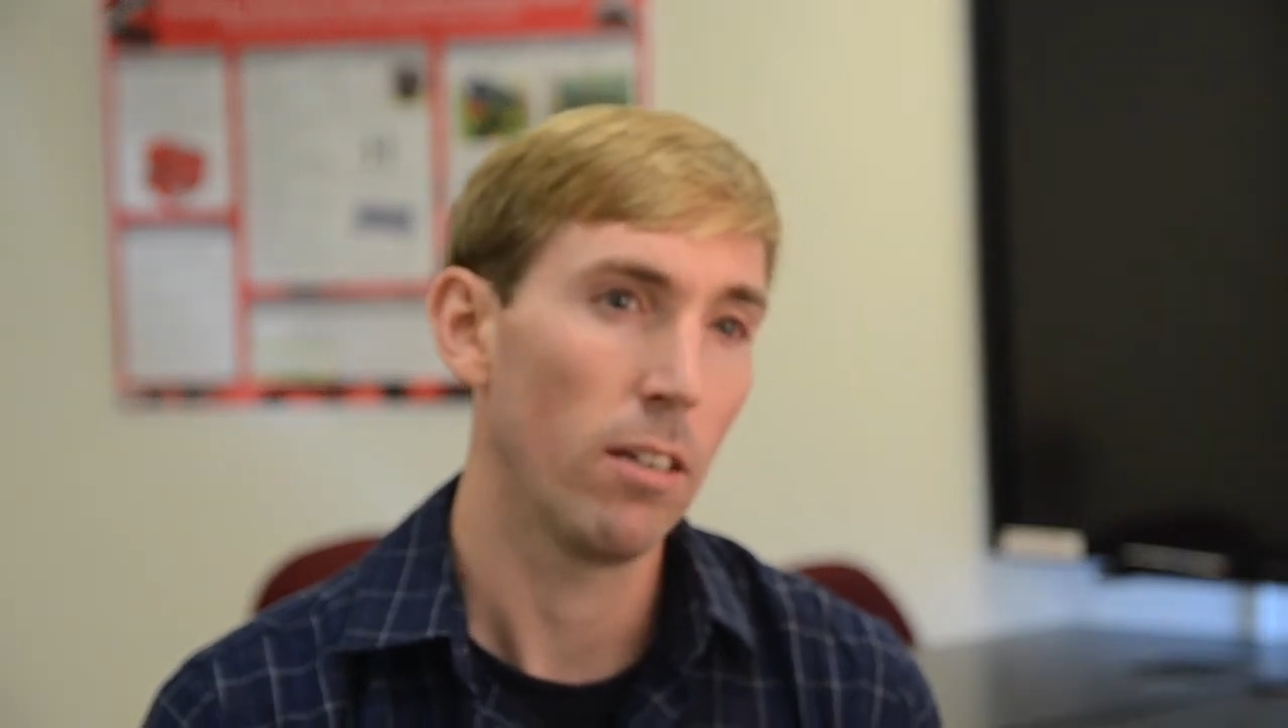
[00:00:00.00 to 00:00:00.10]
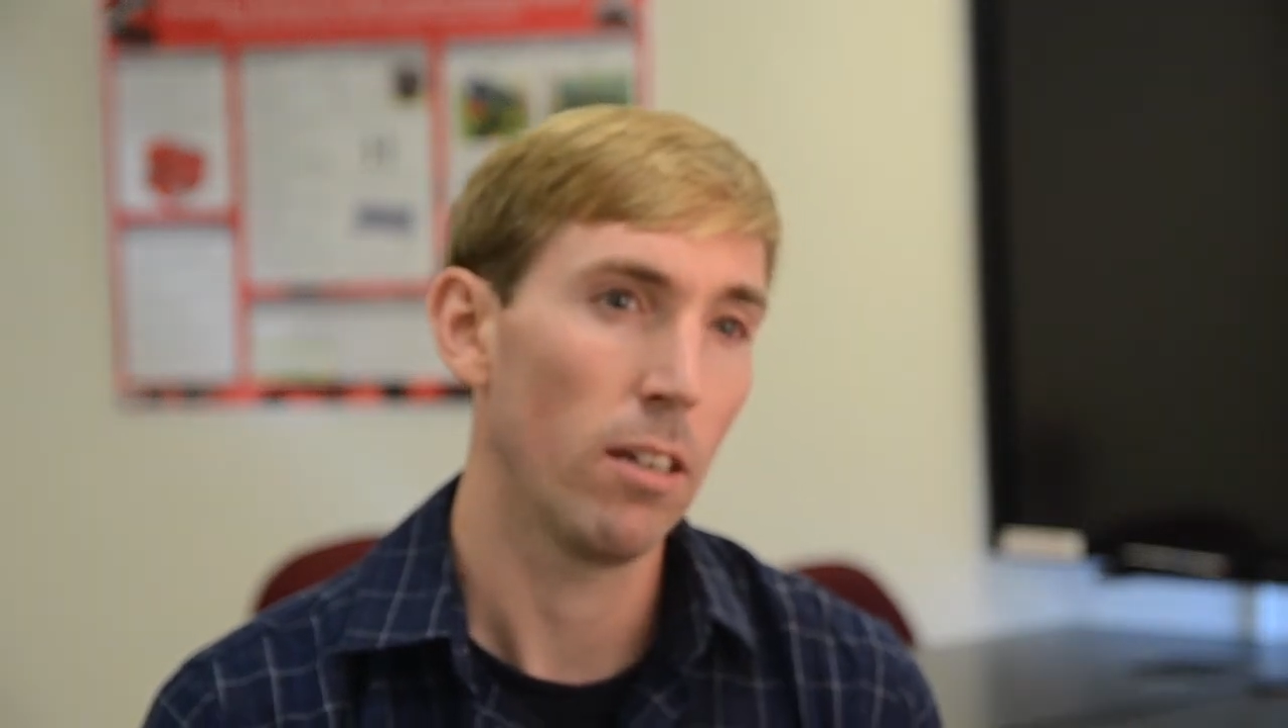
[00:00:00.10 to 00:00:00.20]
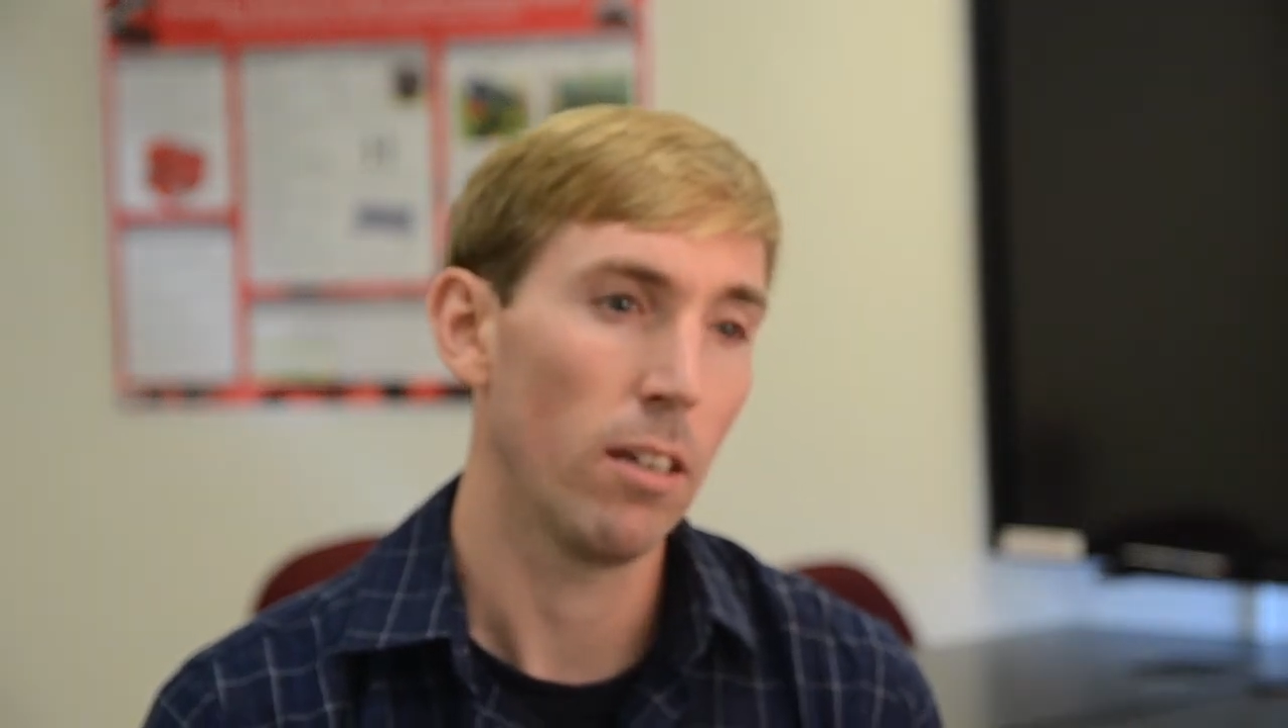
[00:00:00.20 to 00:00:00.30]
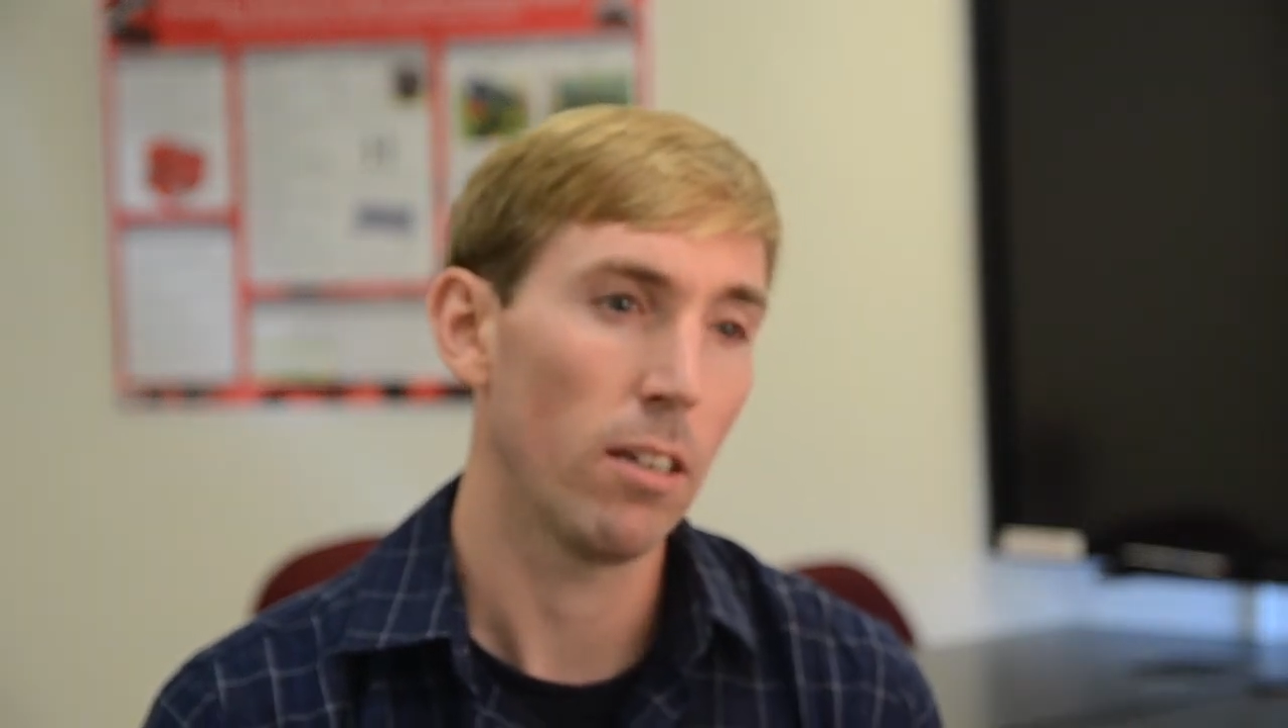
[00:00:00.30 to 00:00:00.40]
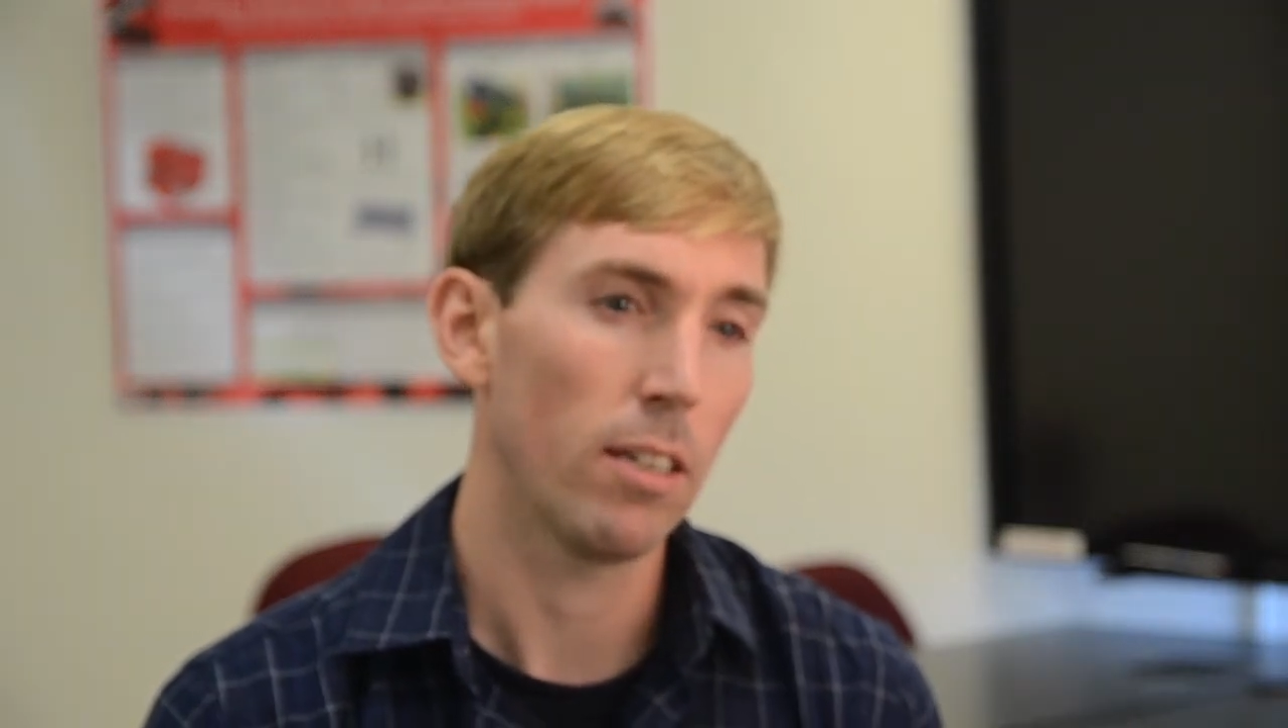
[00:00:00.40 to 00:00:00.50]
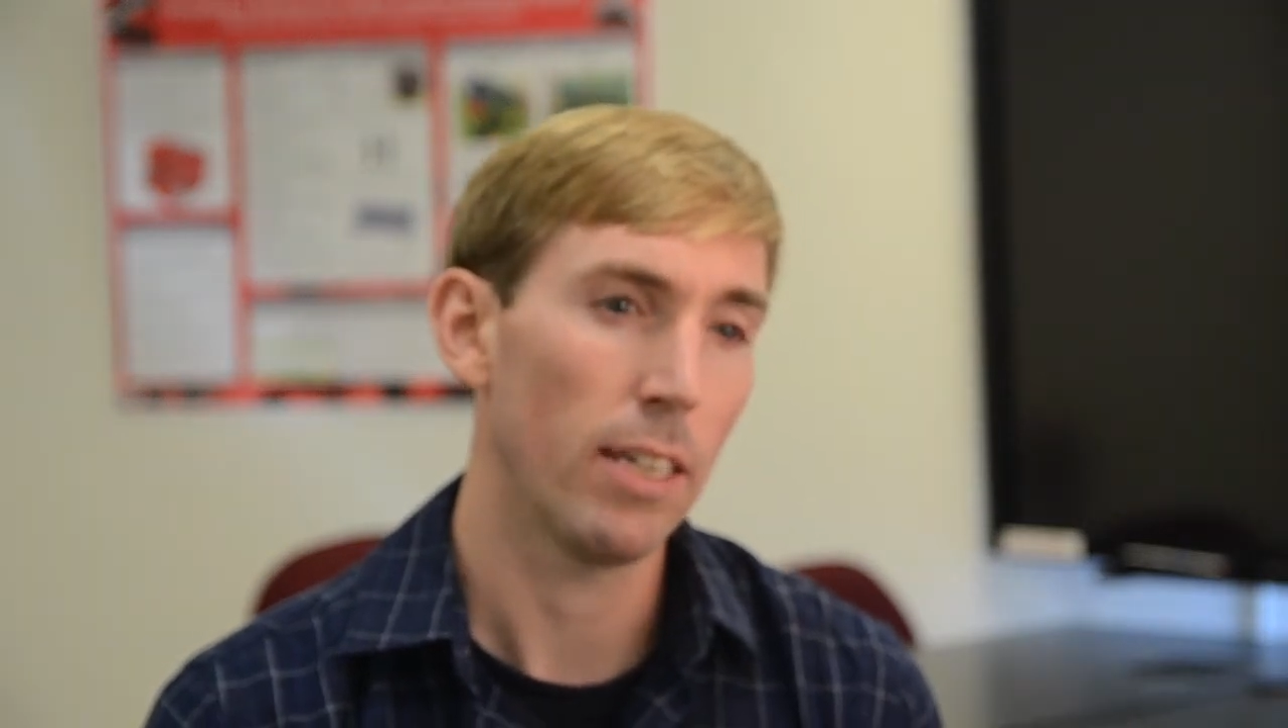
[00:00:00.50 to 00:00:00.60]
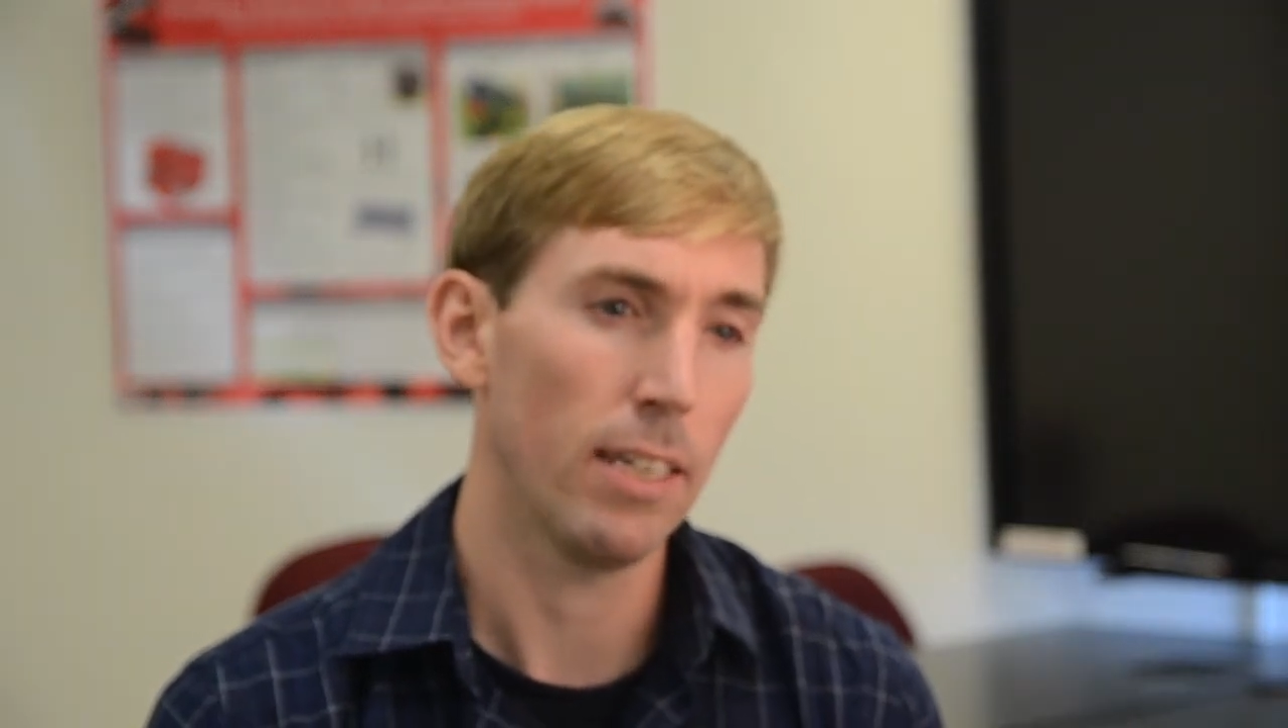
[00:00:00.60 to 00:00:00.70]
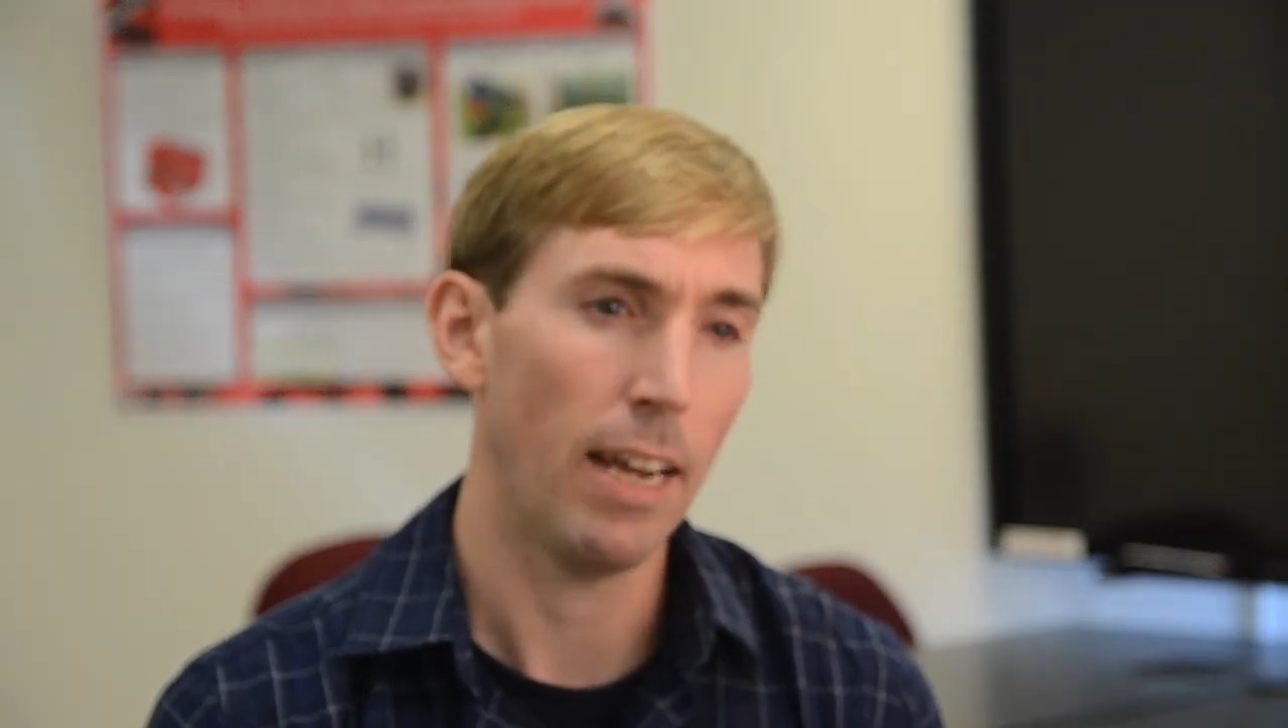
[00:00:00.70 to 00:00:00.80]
uh, in